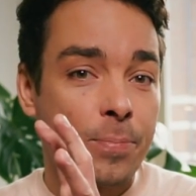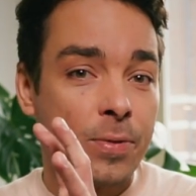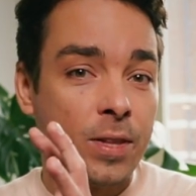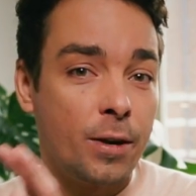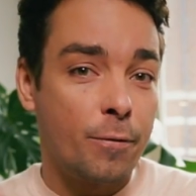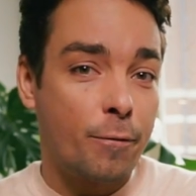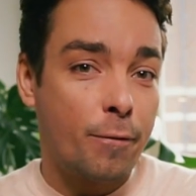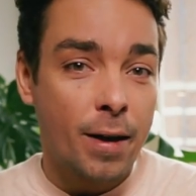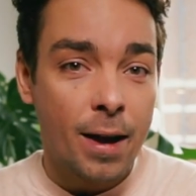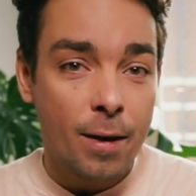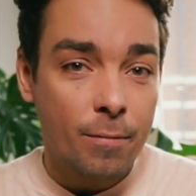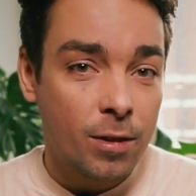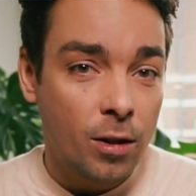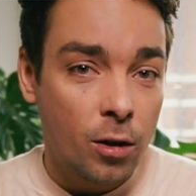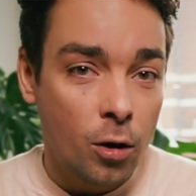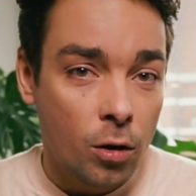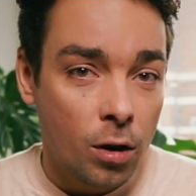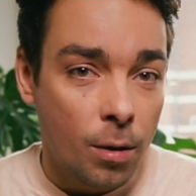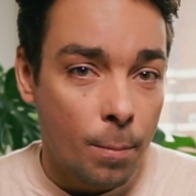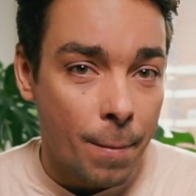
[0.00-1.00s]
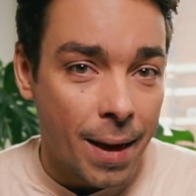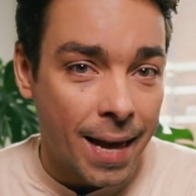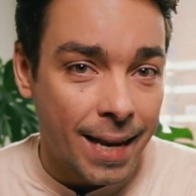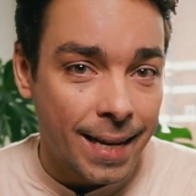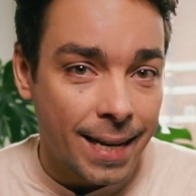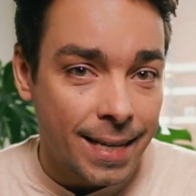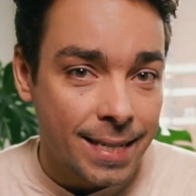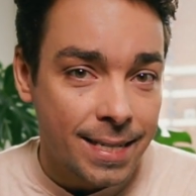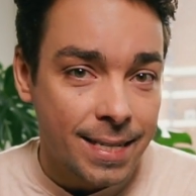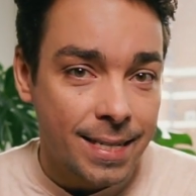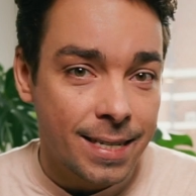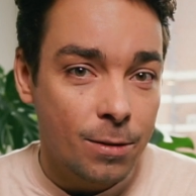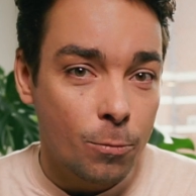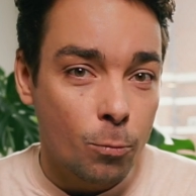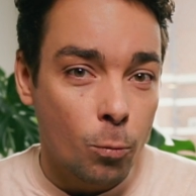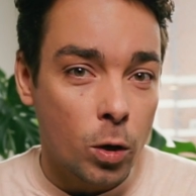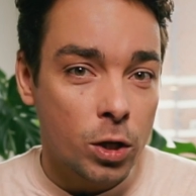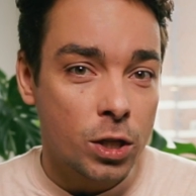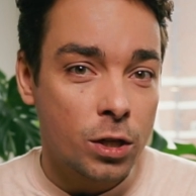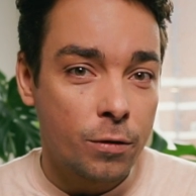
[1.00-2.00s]
the affair with Lola Mendes,
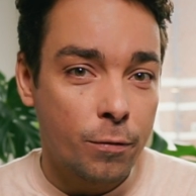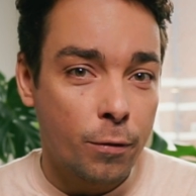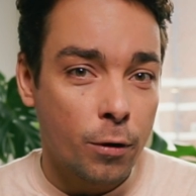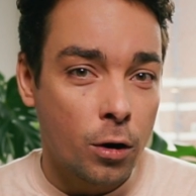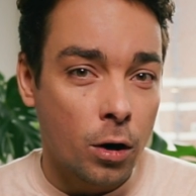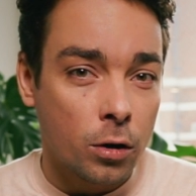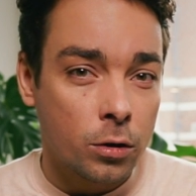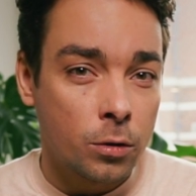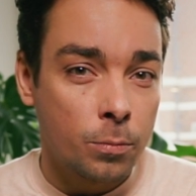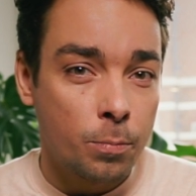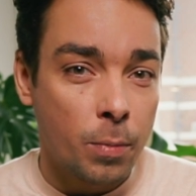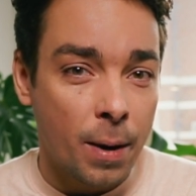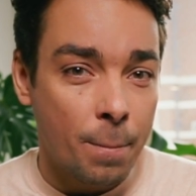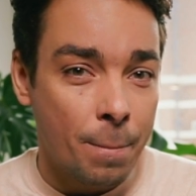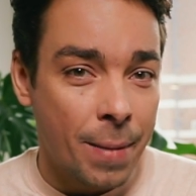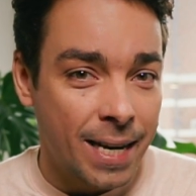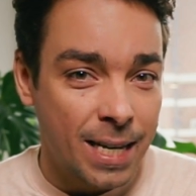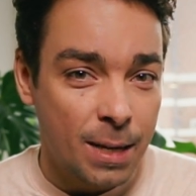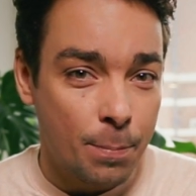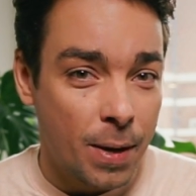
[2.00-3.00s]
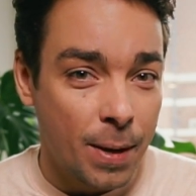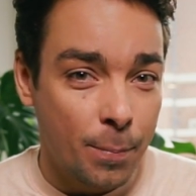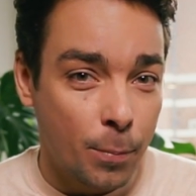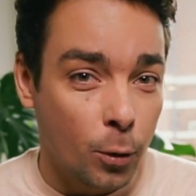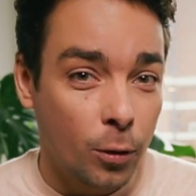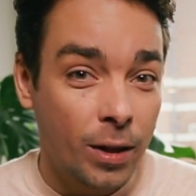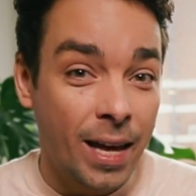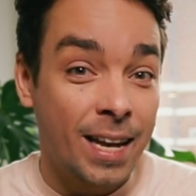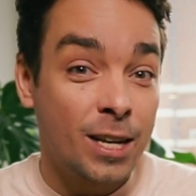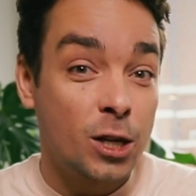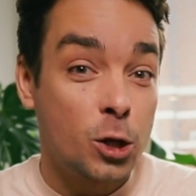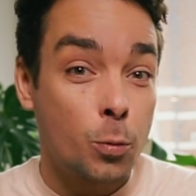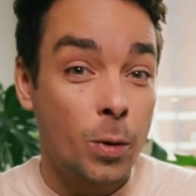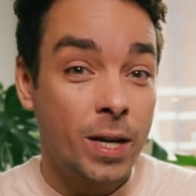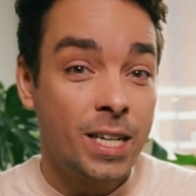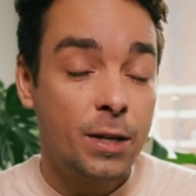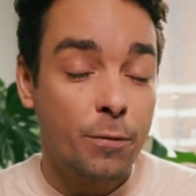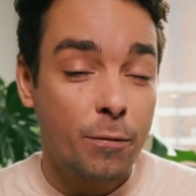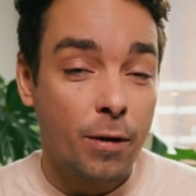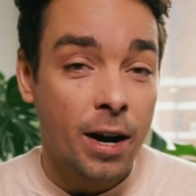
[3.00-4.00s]
wasn't forgotten by many people, and
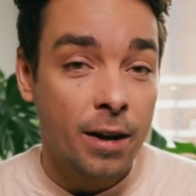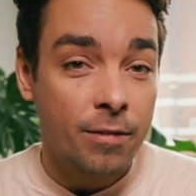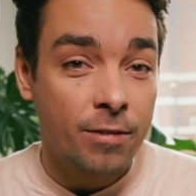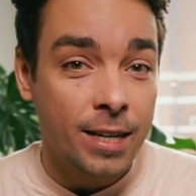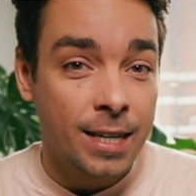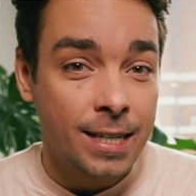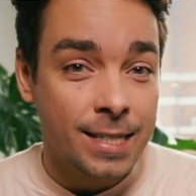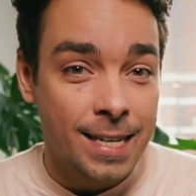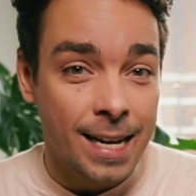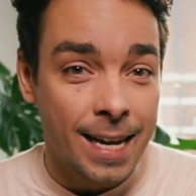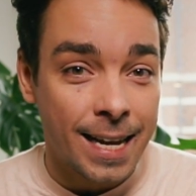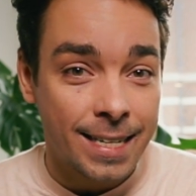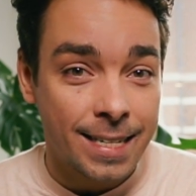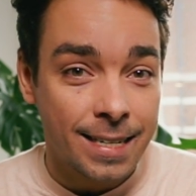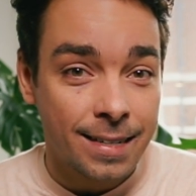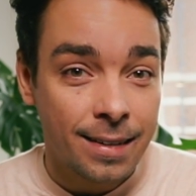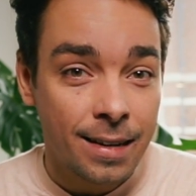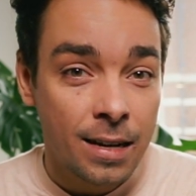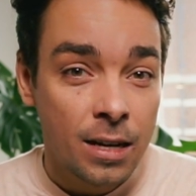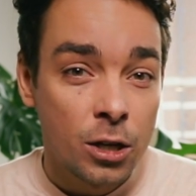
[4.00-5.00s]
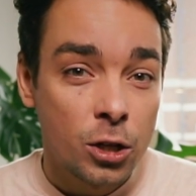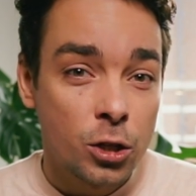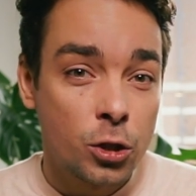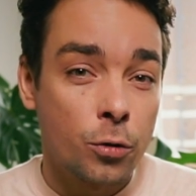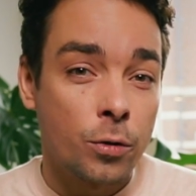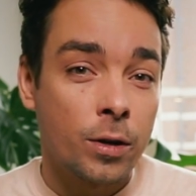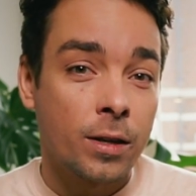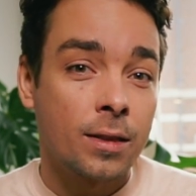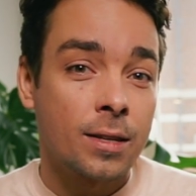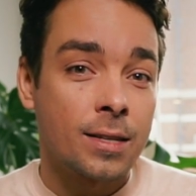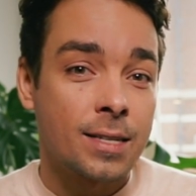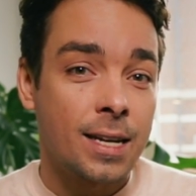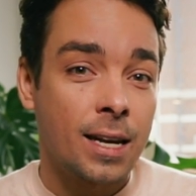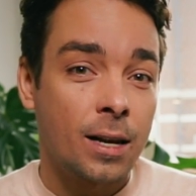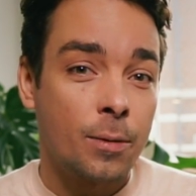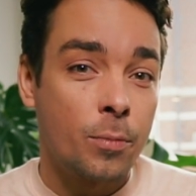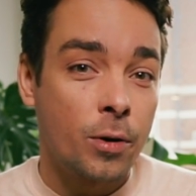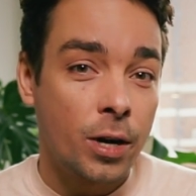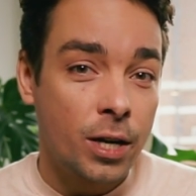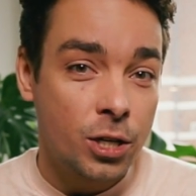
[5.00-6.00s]
25 years later, during the
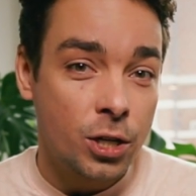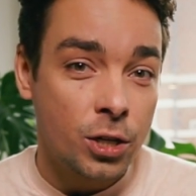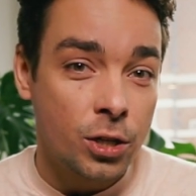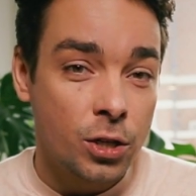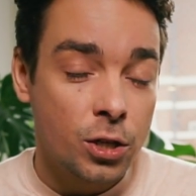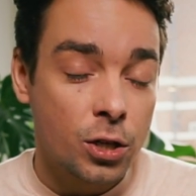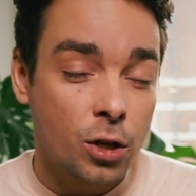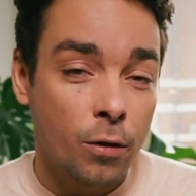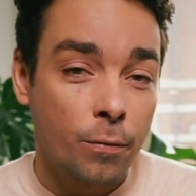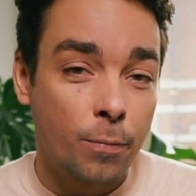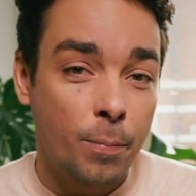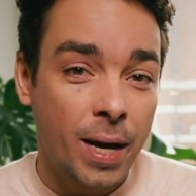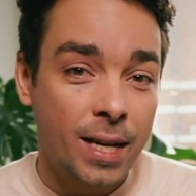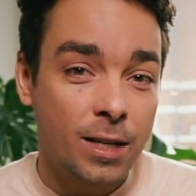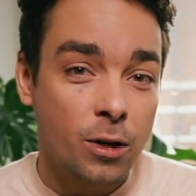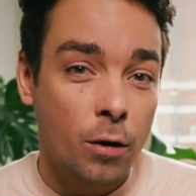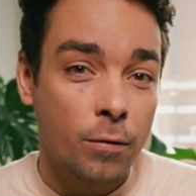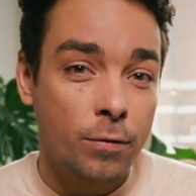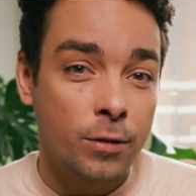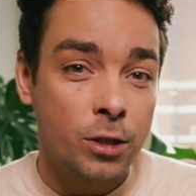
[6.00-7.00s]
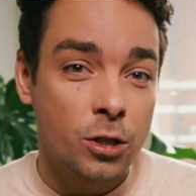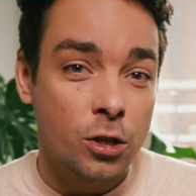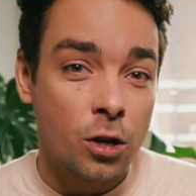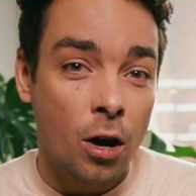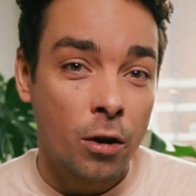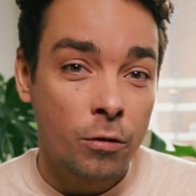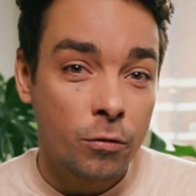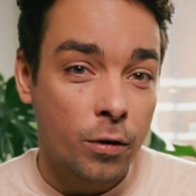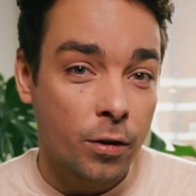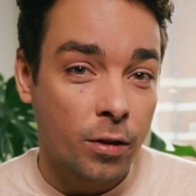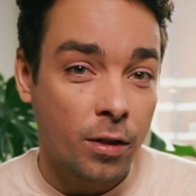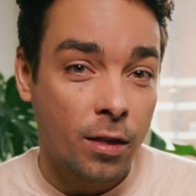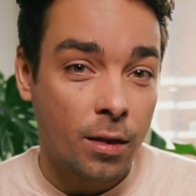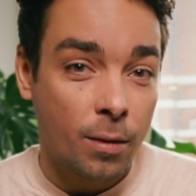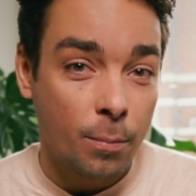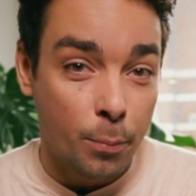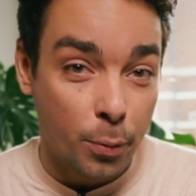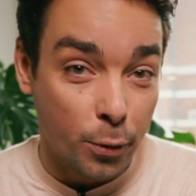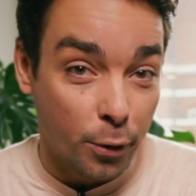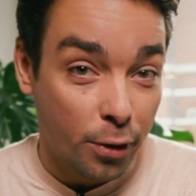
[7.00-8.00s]
celebrations of Beethoven's 100th
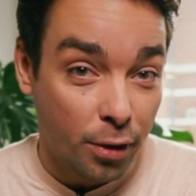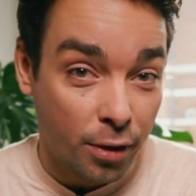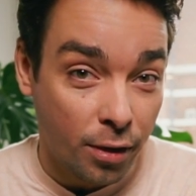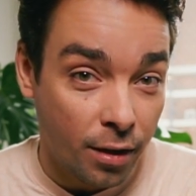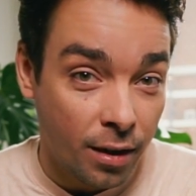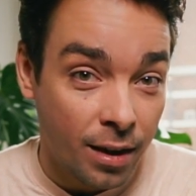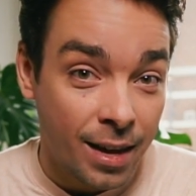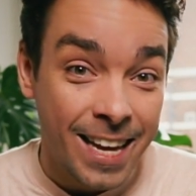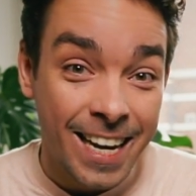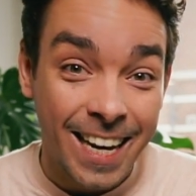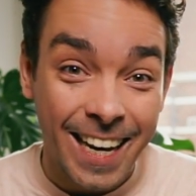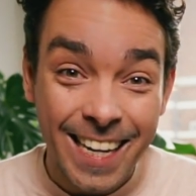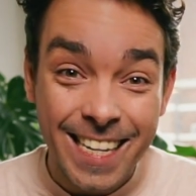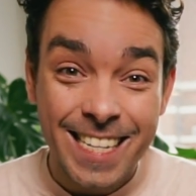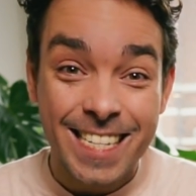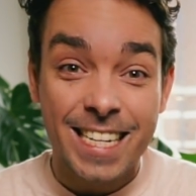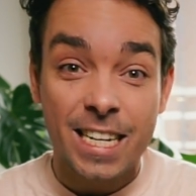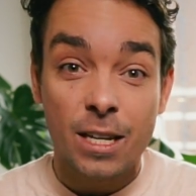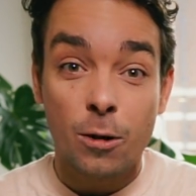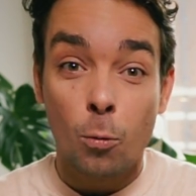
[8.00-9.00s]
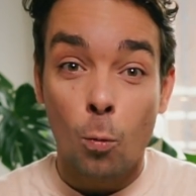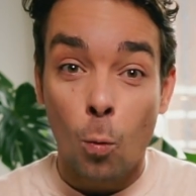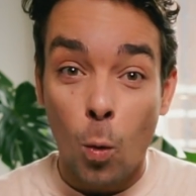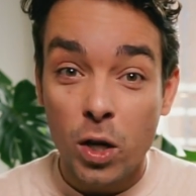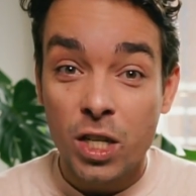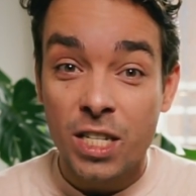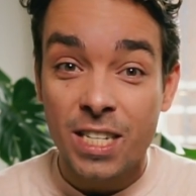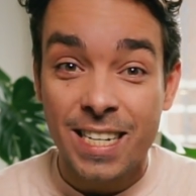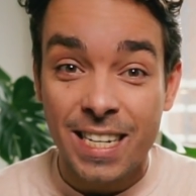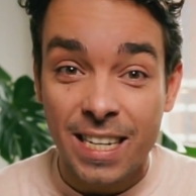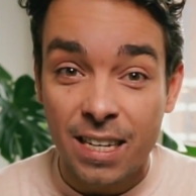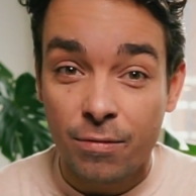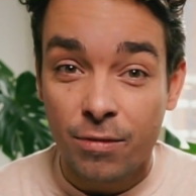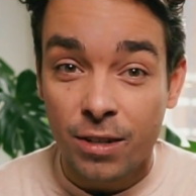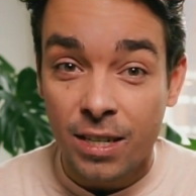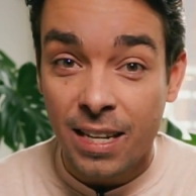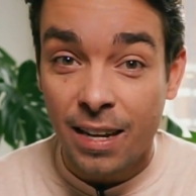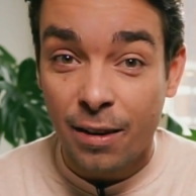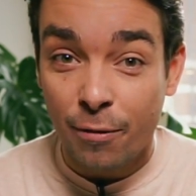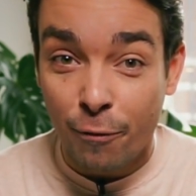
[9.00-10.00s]
birth, Liszt wasn't
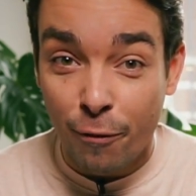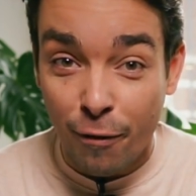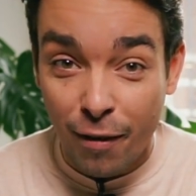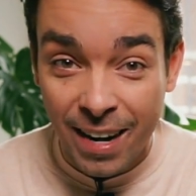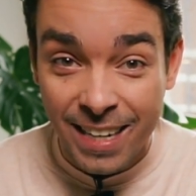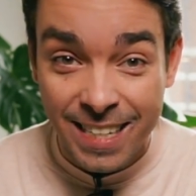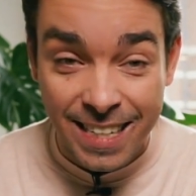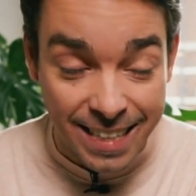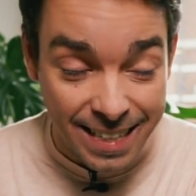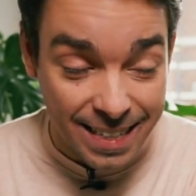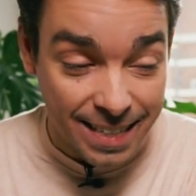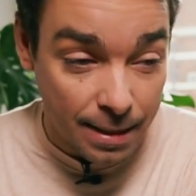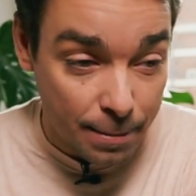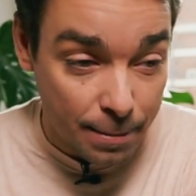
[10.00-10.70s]
even invited.